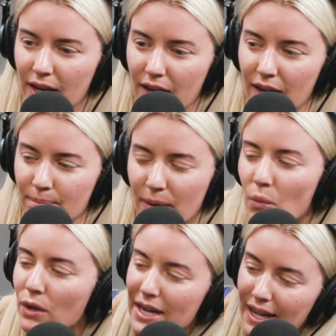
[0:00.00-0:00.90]

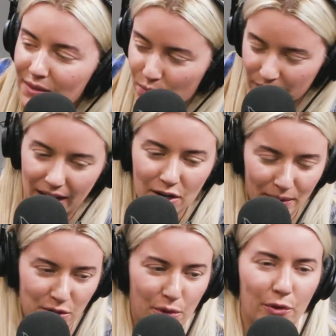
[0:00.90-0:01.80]
But we're not
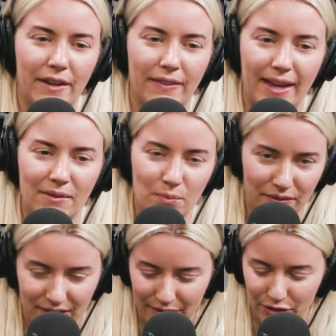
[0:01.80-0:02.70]
going to on that.
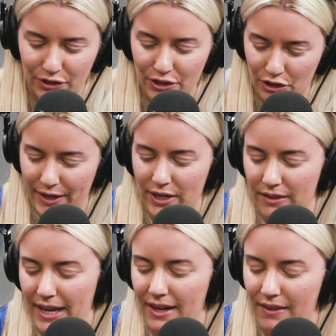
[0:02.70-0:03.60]
We've never agreed
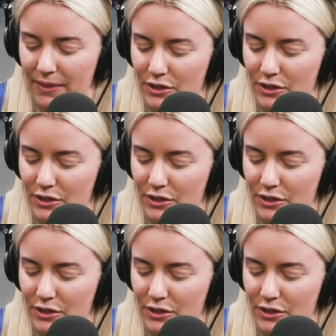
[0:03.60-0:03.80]
on that.